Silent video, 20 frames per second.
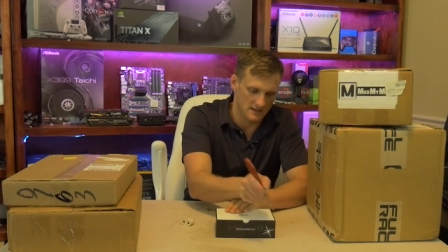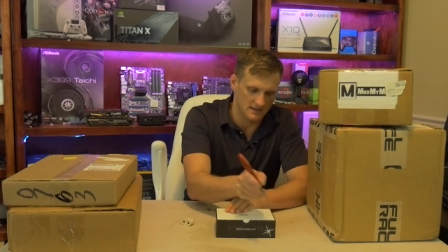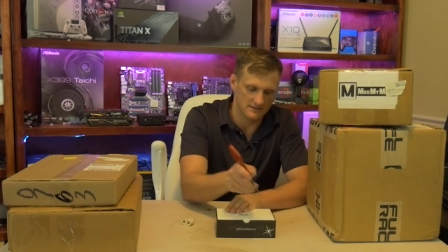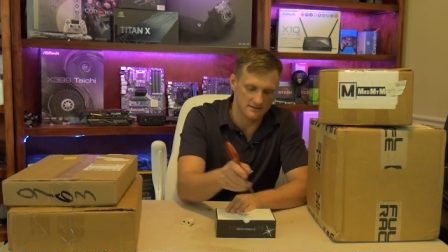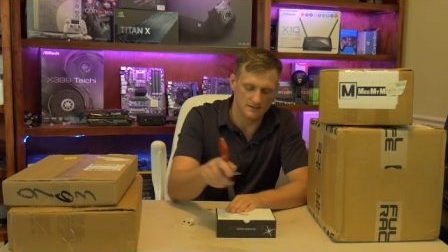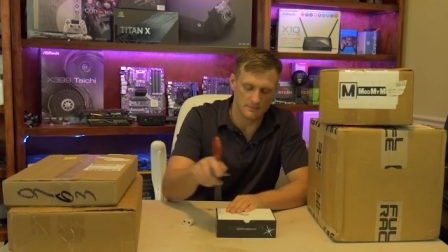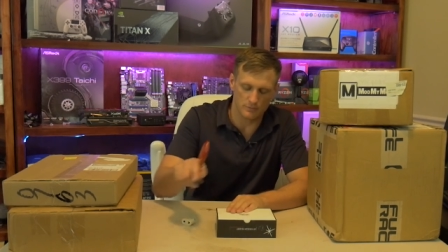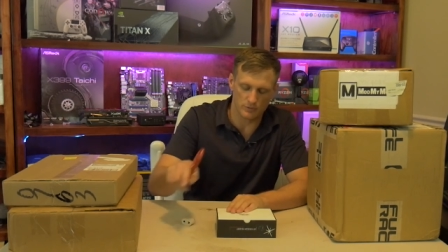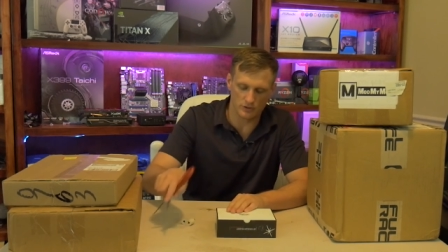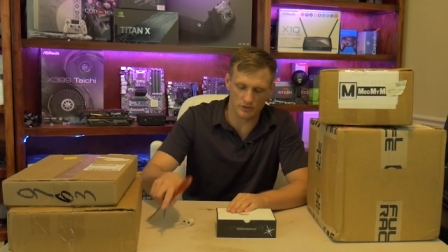
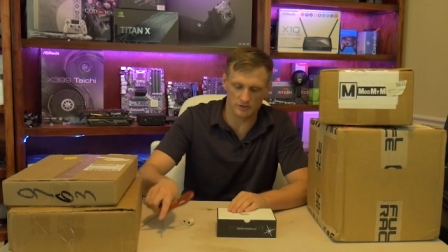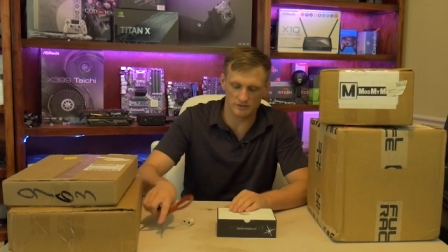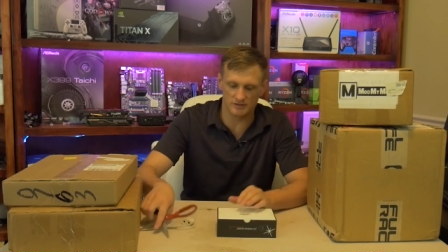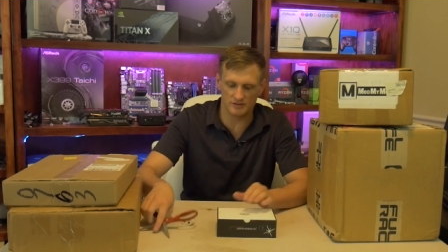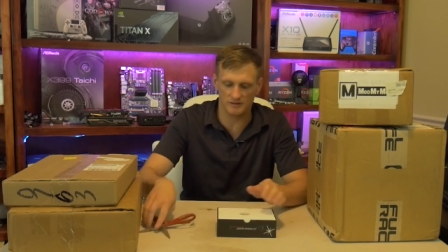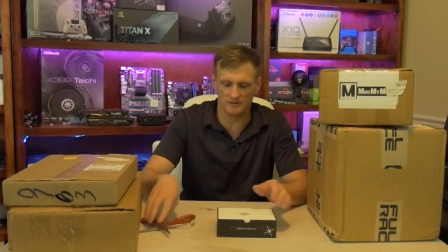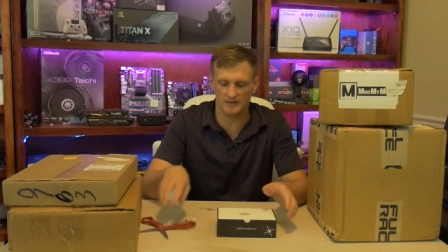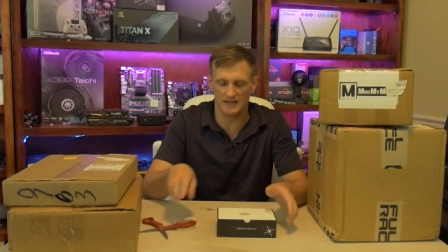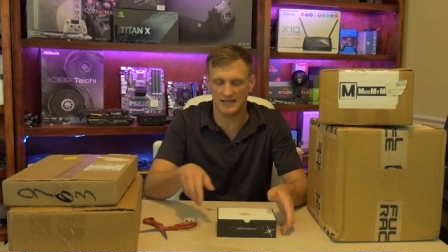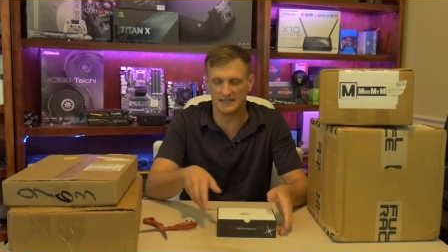it's a
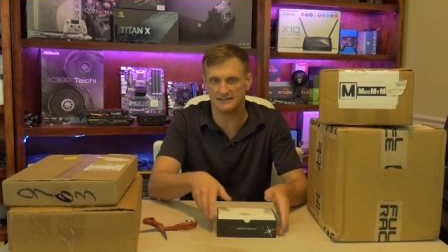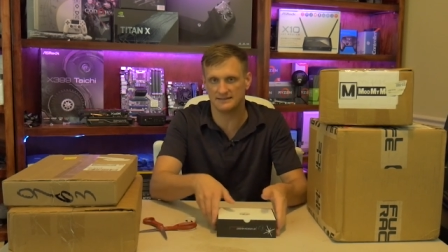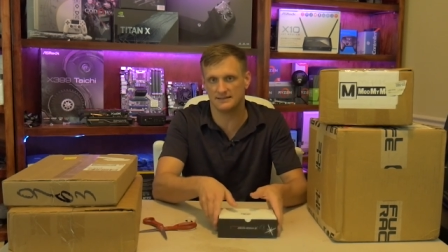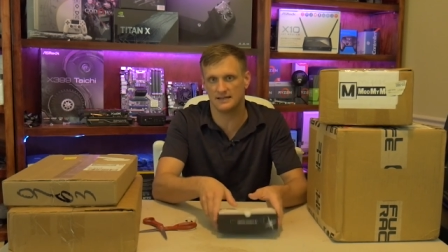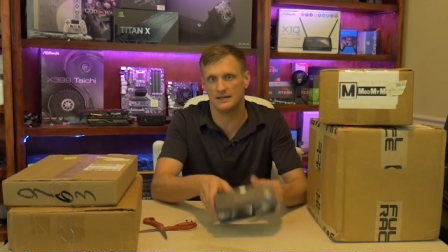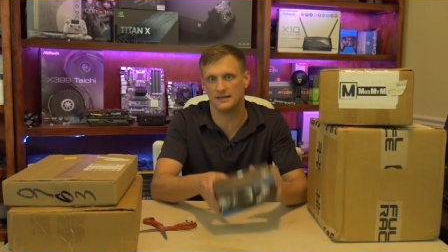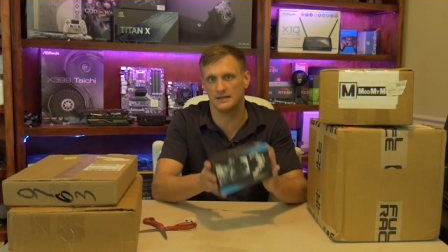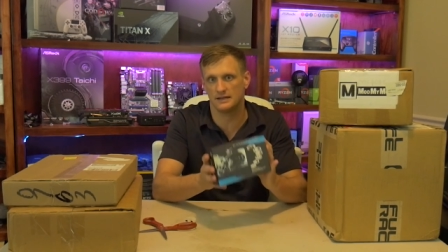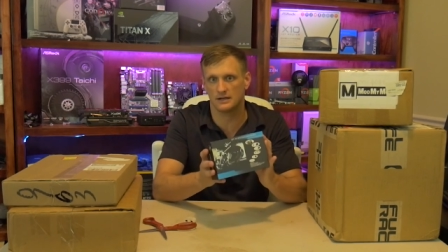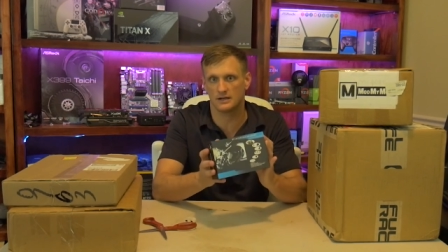bluetooth
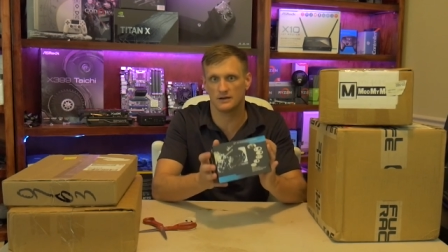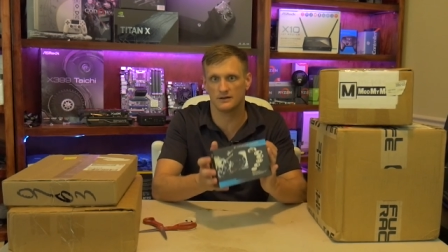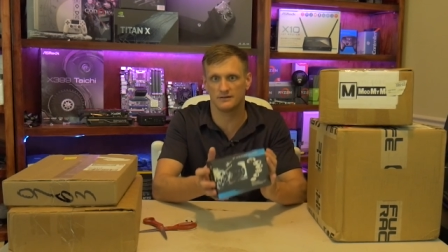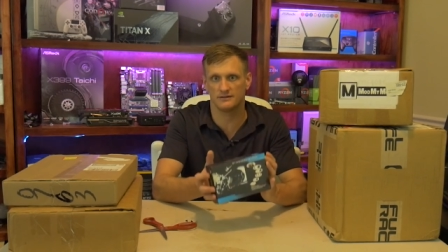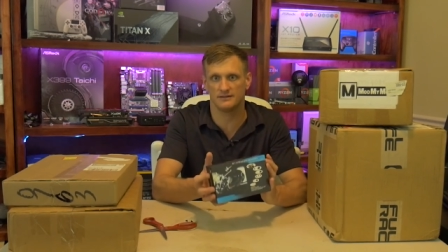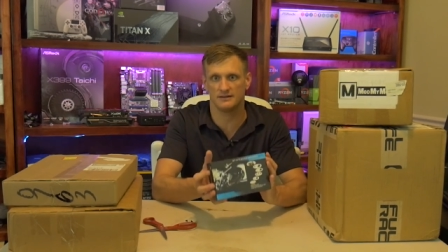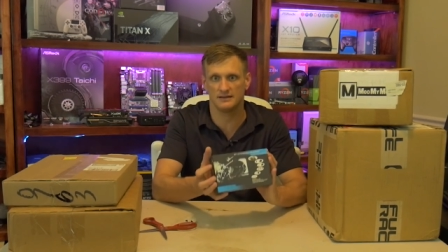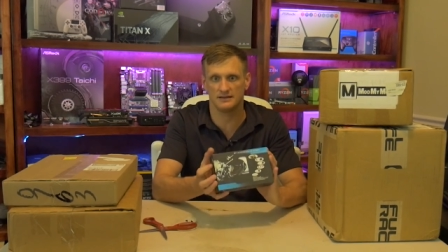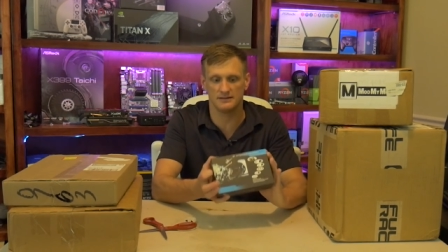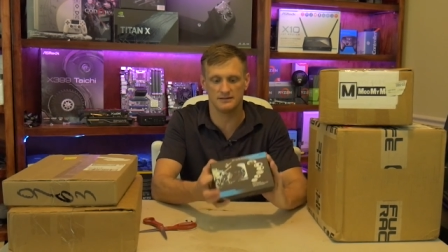headset that
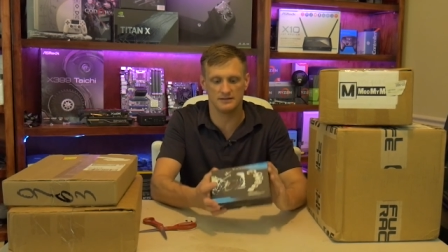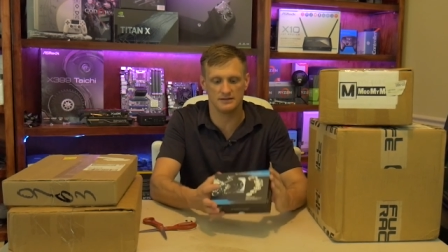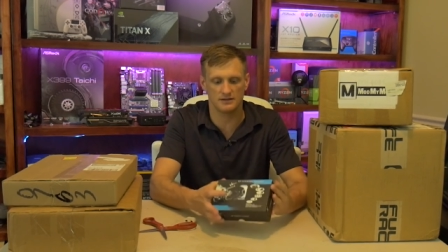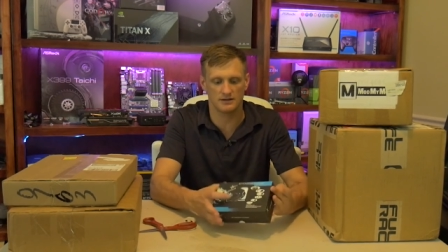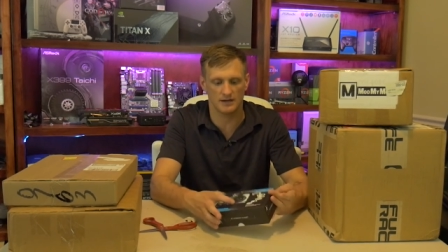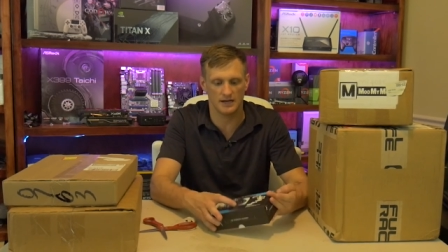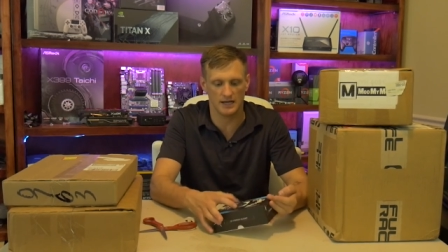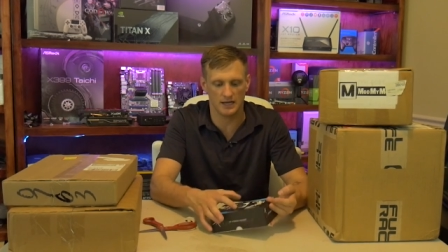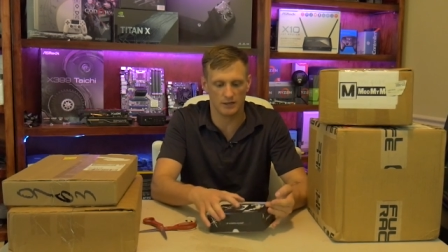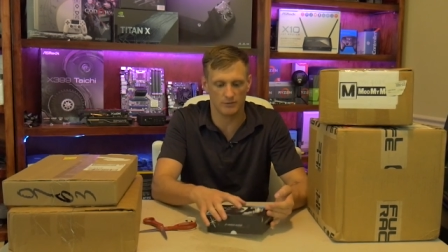goes into
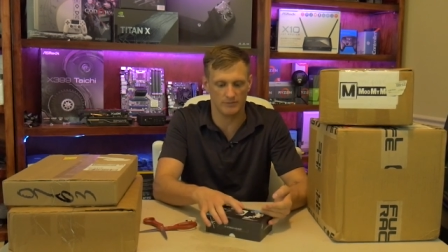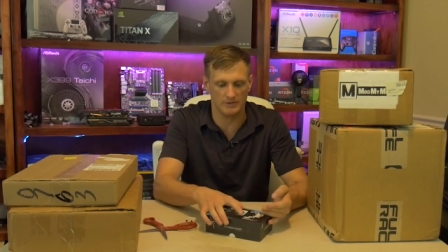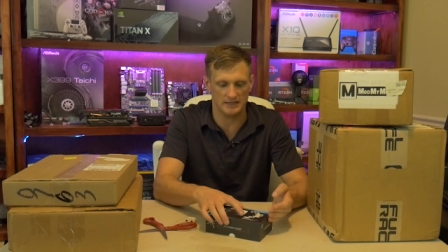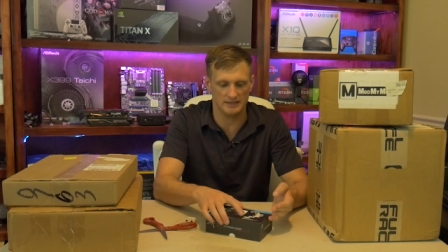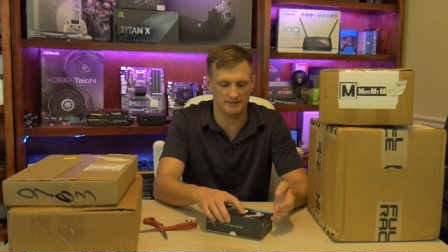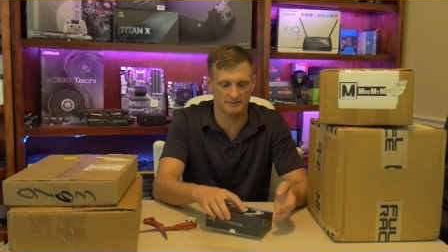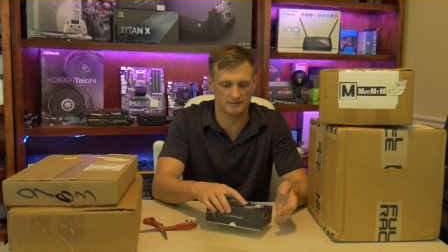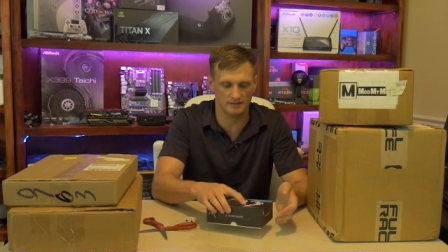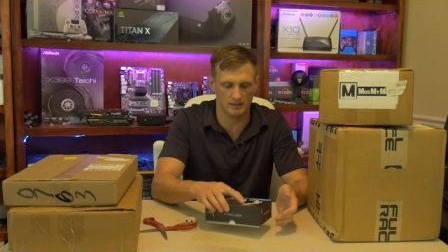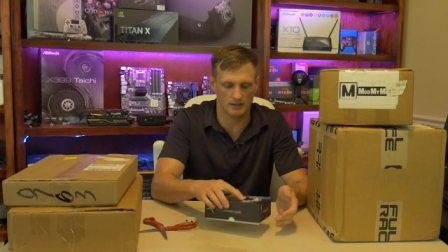your
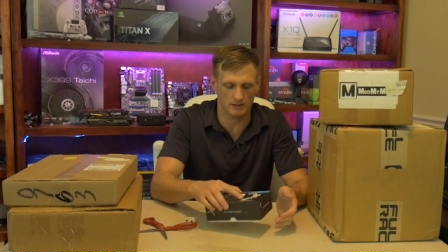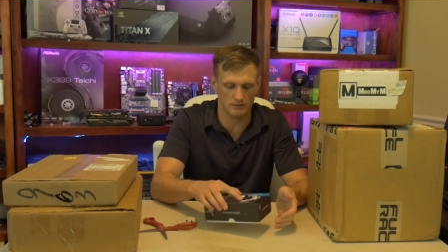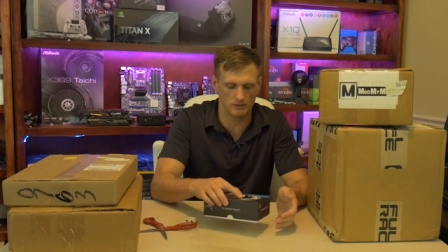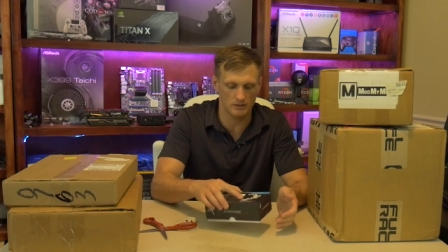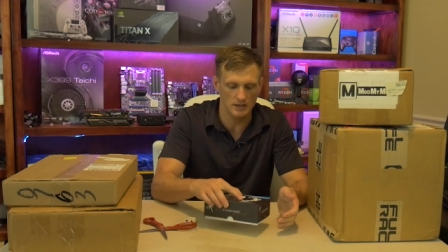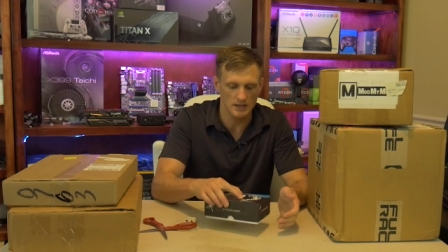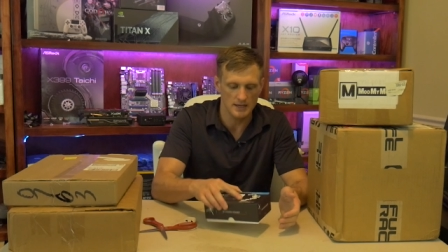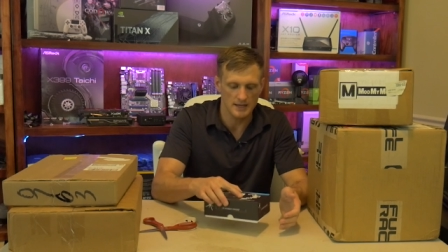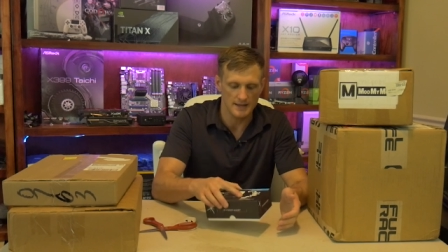helmet so